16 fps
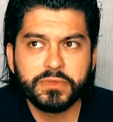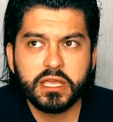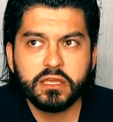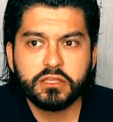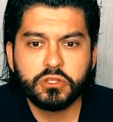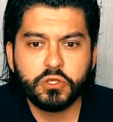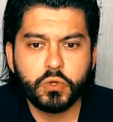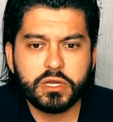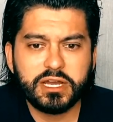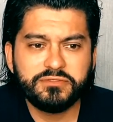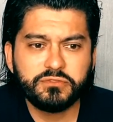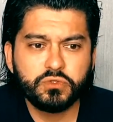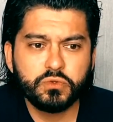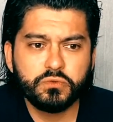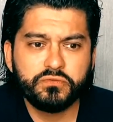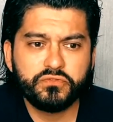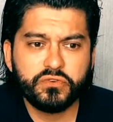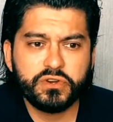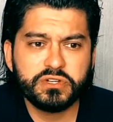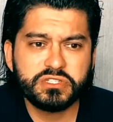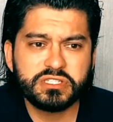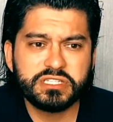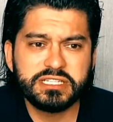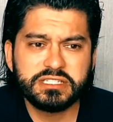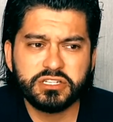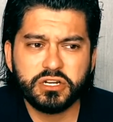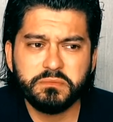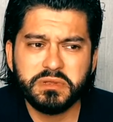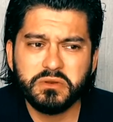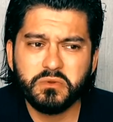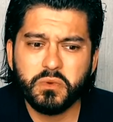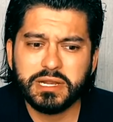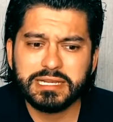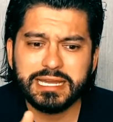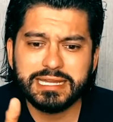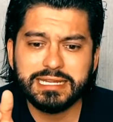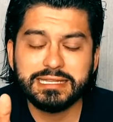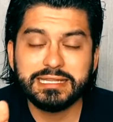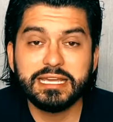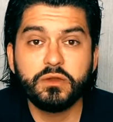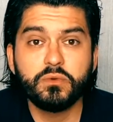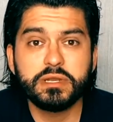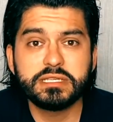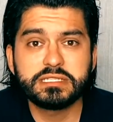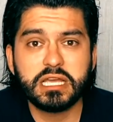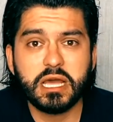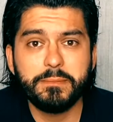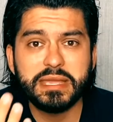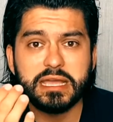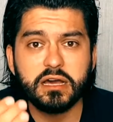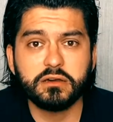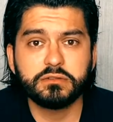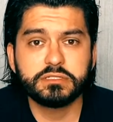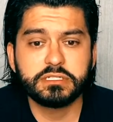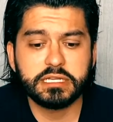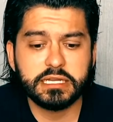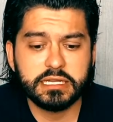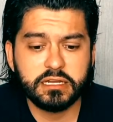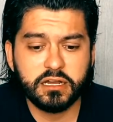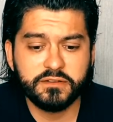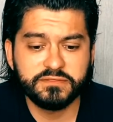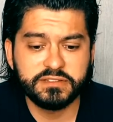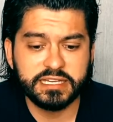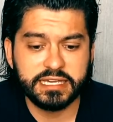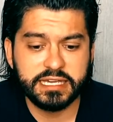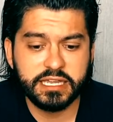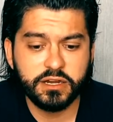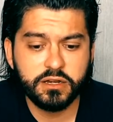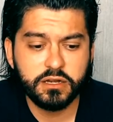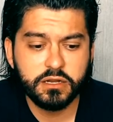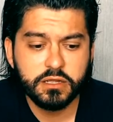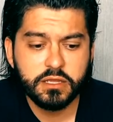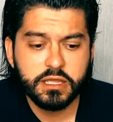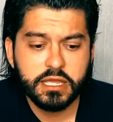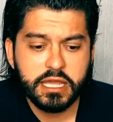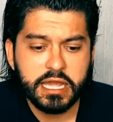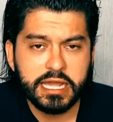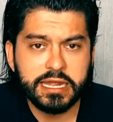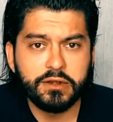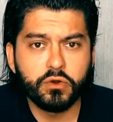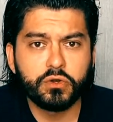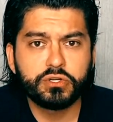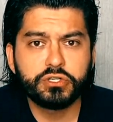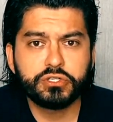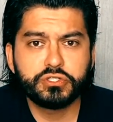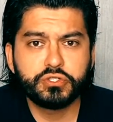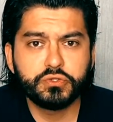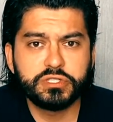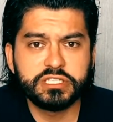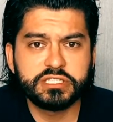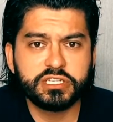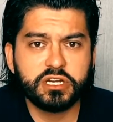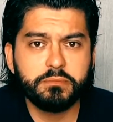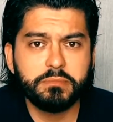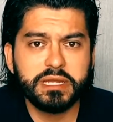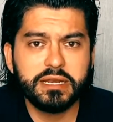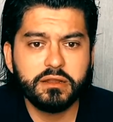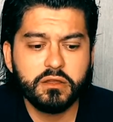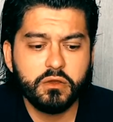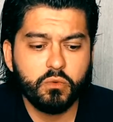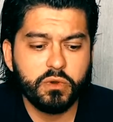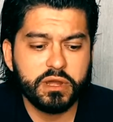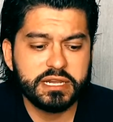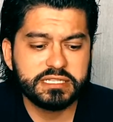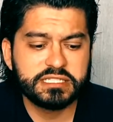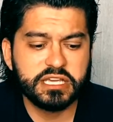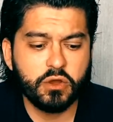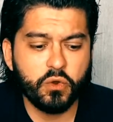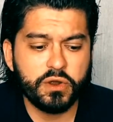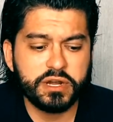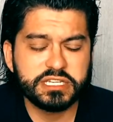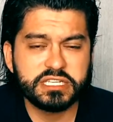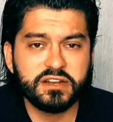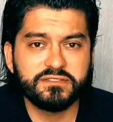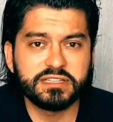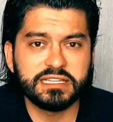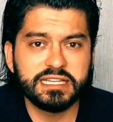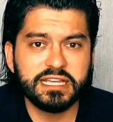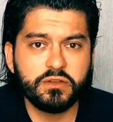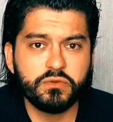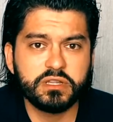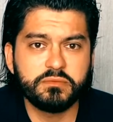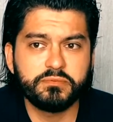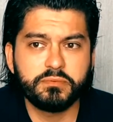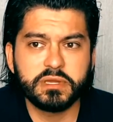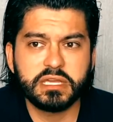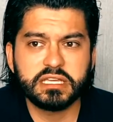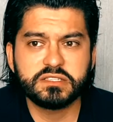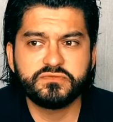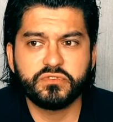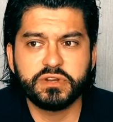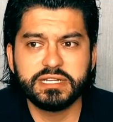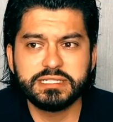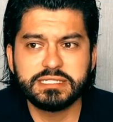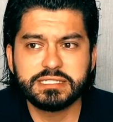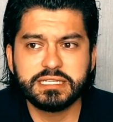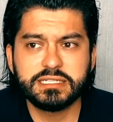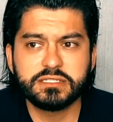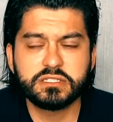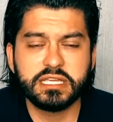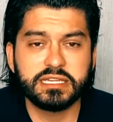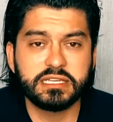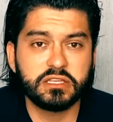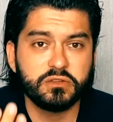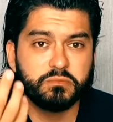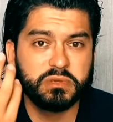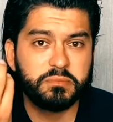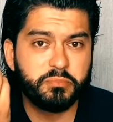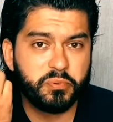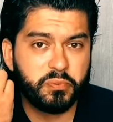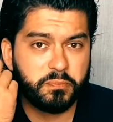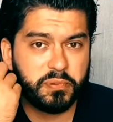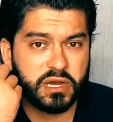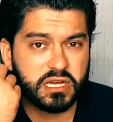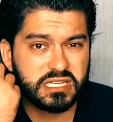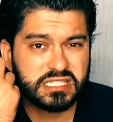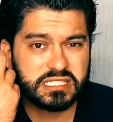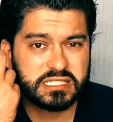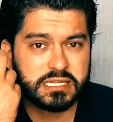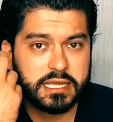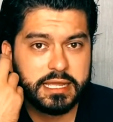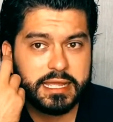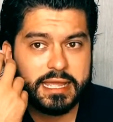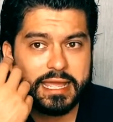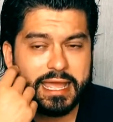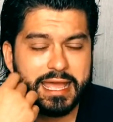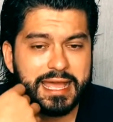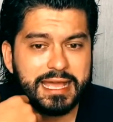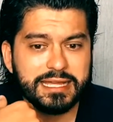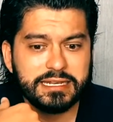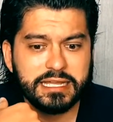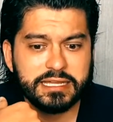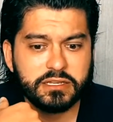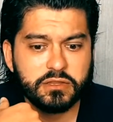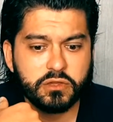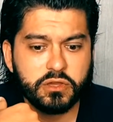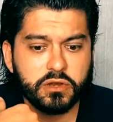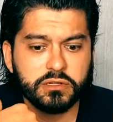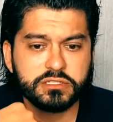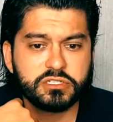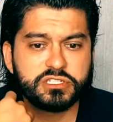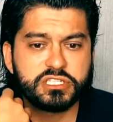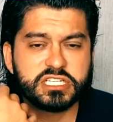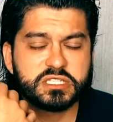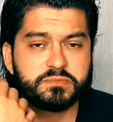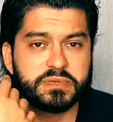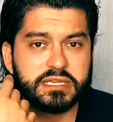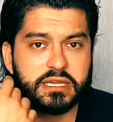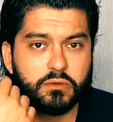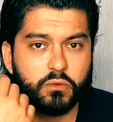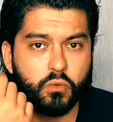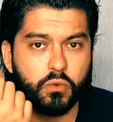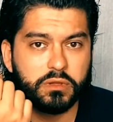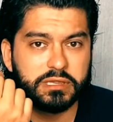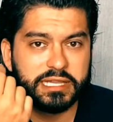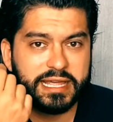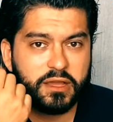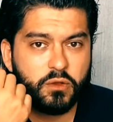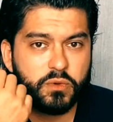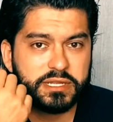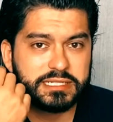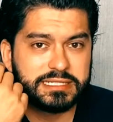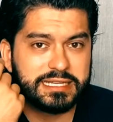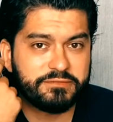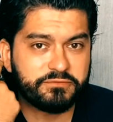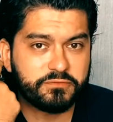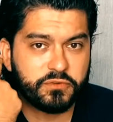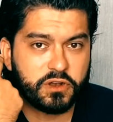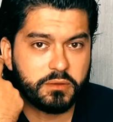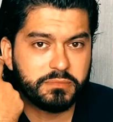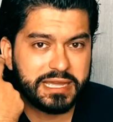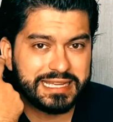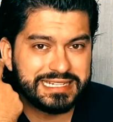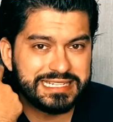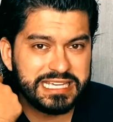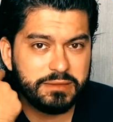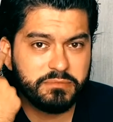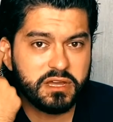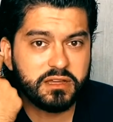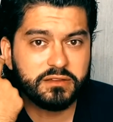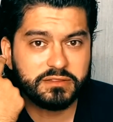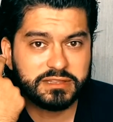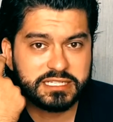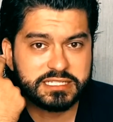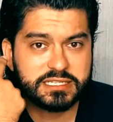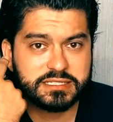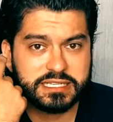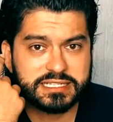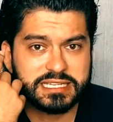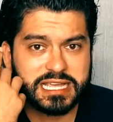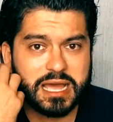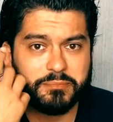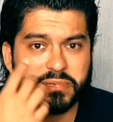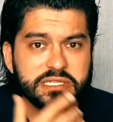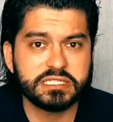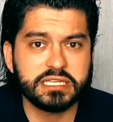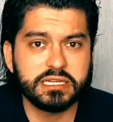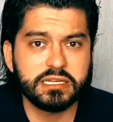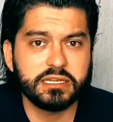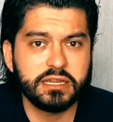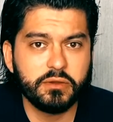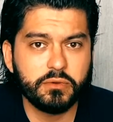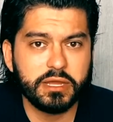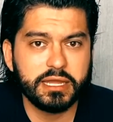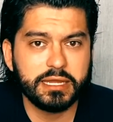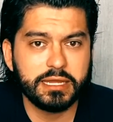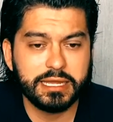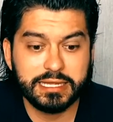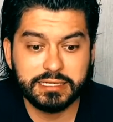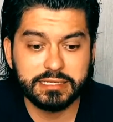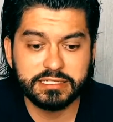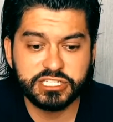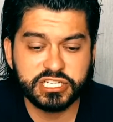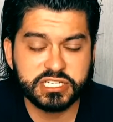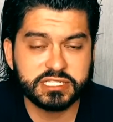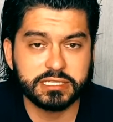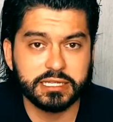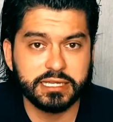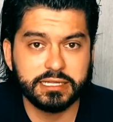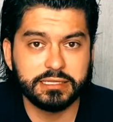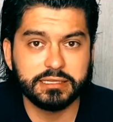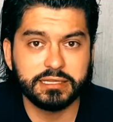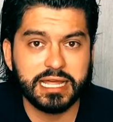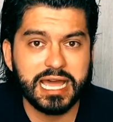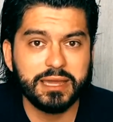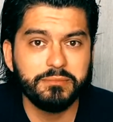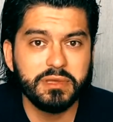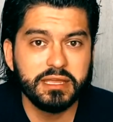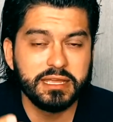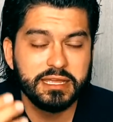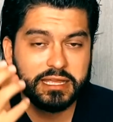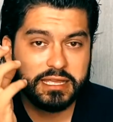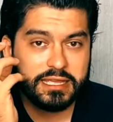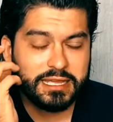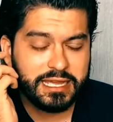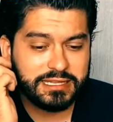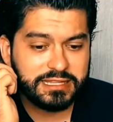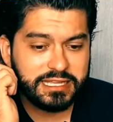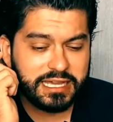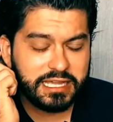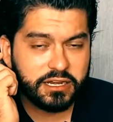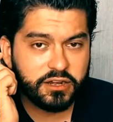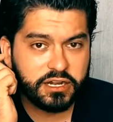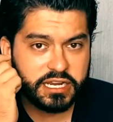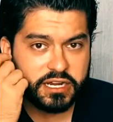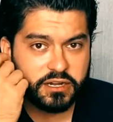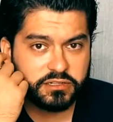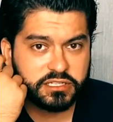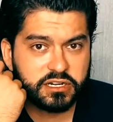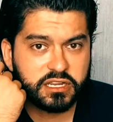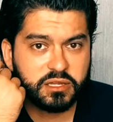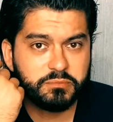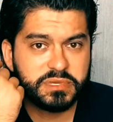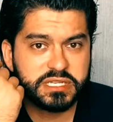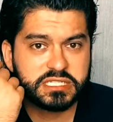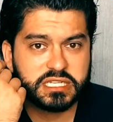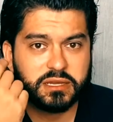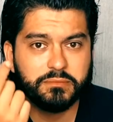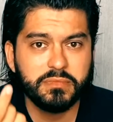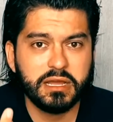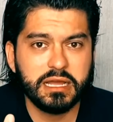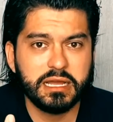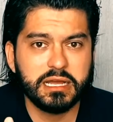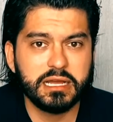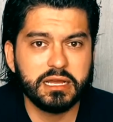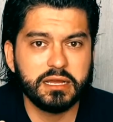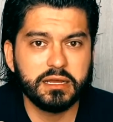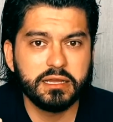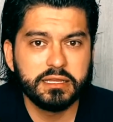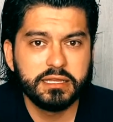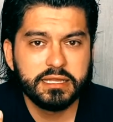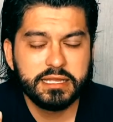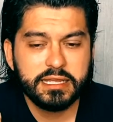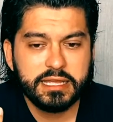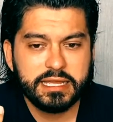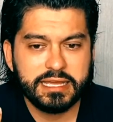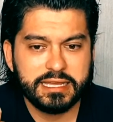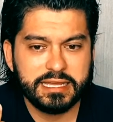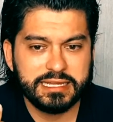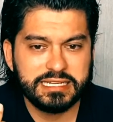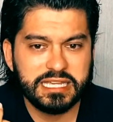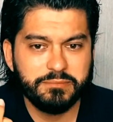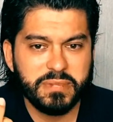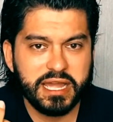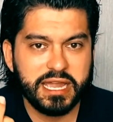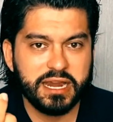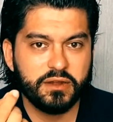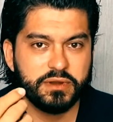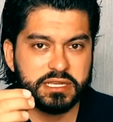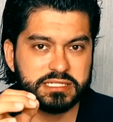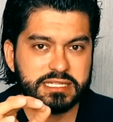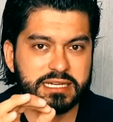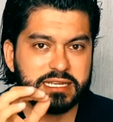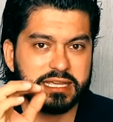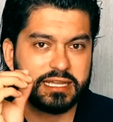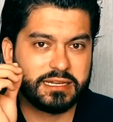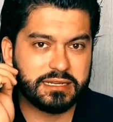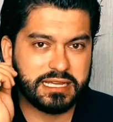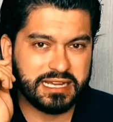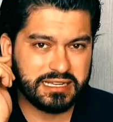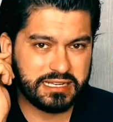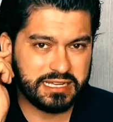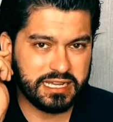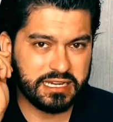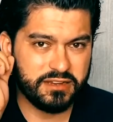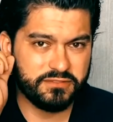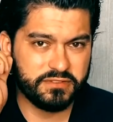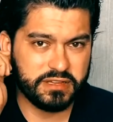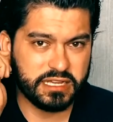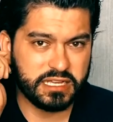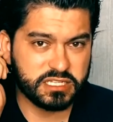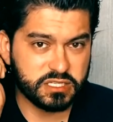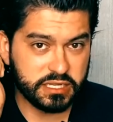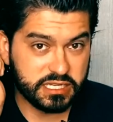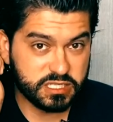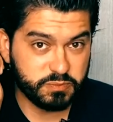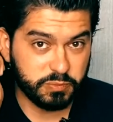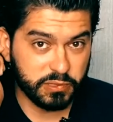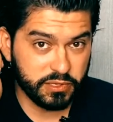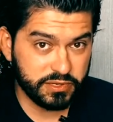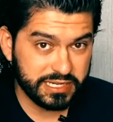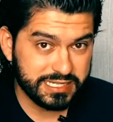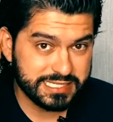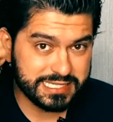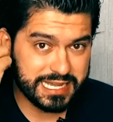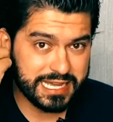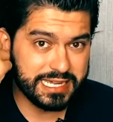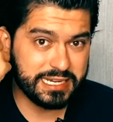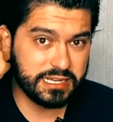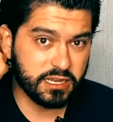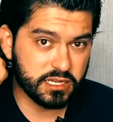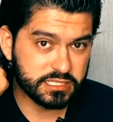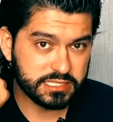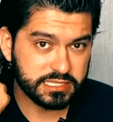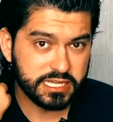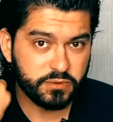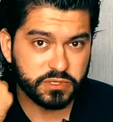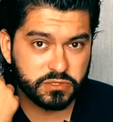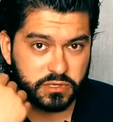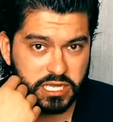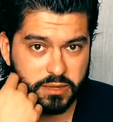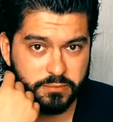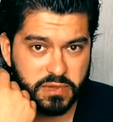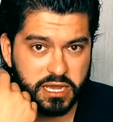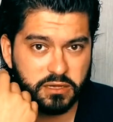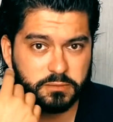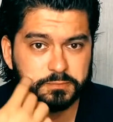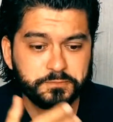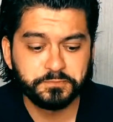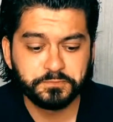you have to first determine what kind of liquid is coming out of the ear in order to determine what is the origin of the liquid. Because, for instance, it could be pus, and it could also just be liquid from edema. This happens in Lyme. In the inner ear, there can be some edema areas that can kind of explode inside and cause liquid to come out.